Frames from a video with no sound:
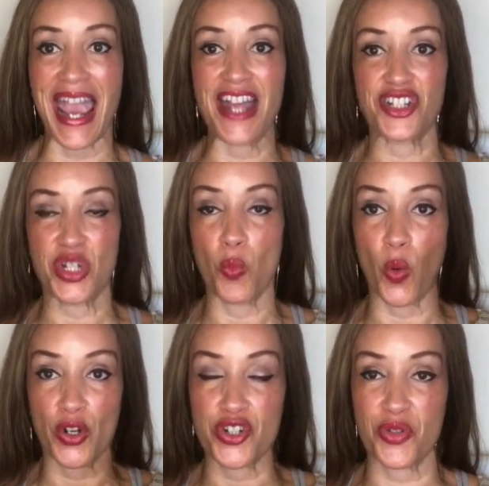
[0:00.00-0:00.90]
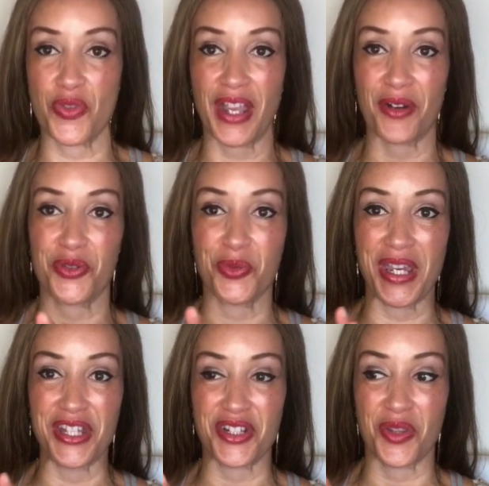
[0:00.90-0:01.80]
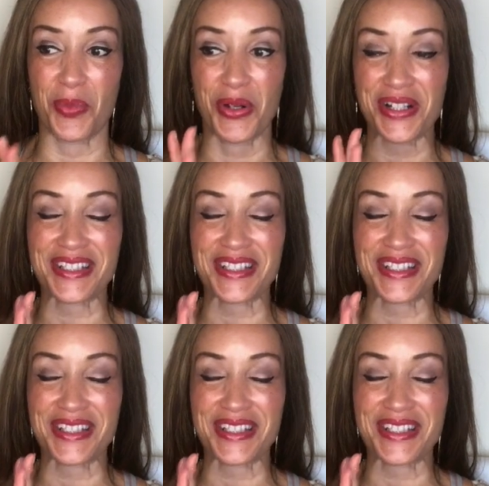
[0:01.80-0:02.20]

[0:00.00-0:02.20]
And she worked you there through each of the books.